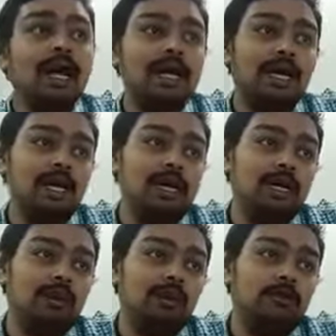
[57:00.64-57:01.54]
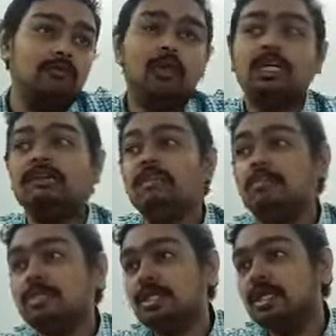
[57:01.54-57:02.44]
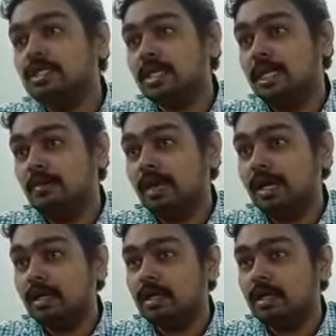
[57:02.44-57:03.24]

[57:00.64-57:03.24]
lakh la 45% is held by